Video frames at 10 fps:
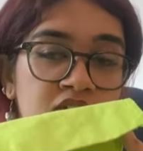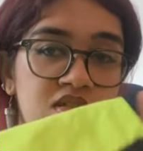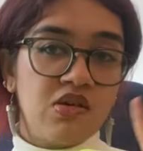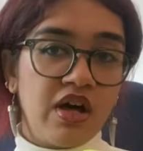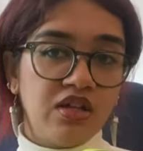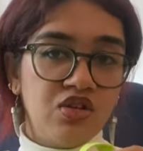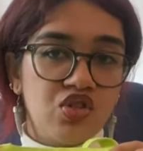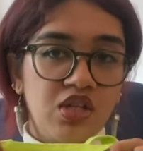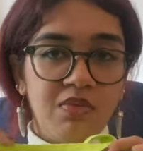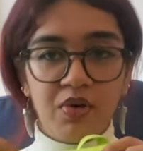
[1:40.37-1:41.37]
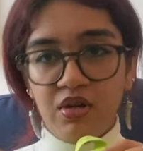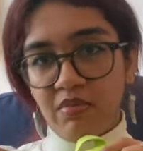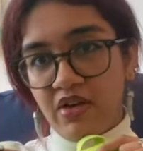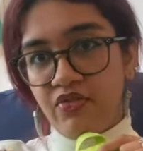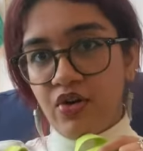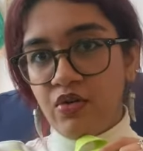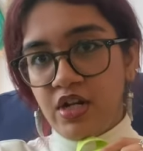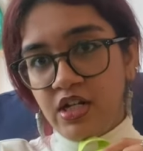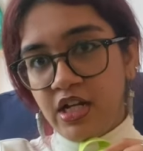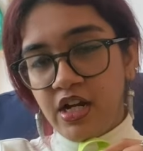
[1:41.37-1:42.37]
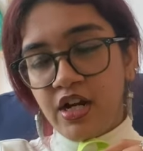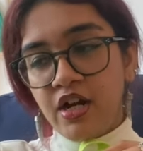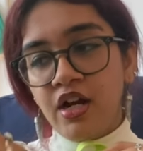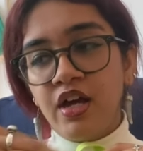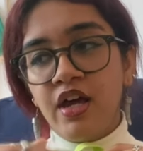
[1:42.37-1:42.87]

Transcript: So I'll usually put my phone in here